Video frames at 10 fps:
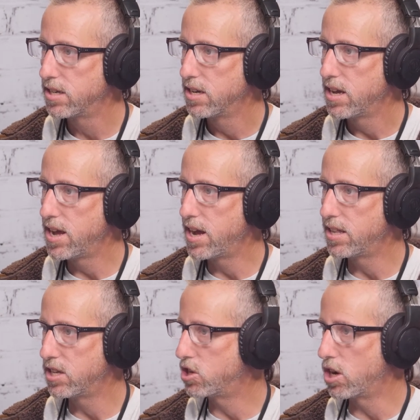And
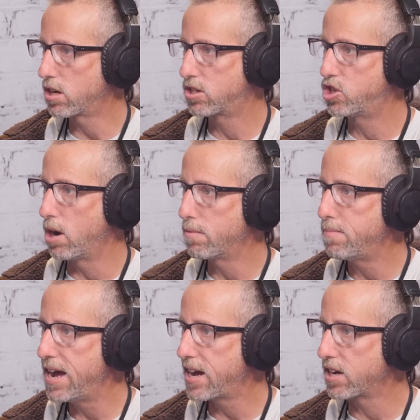the dog jumped
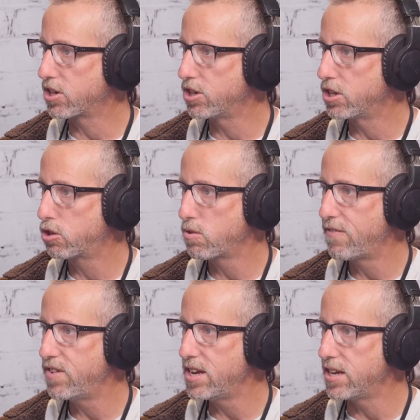back a good 3
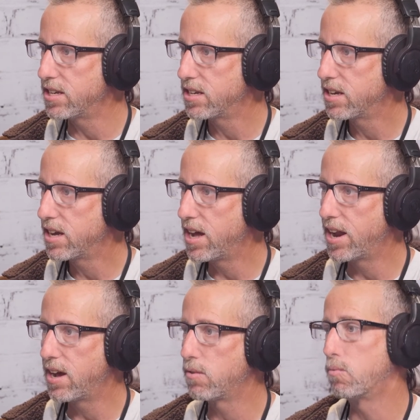feet. And
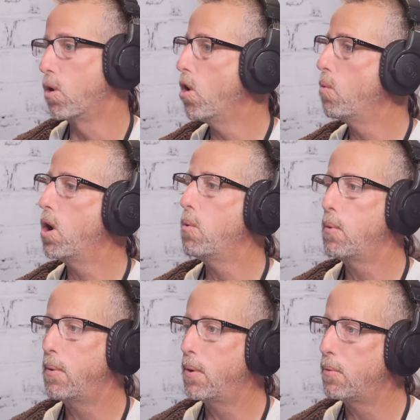
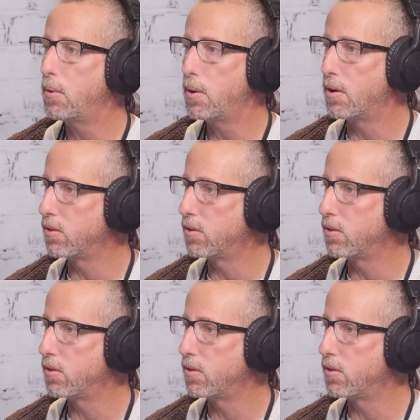whoa.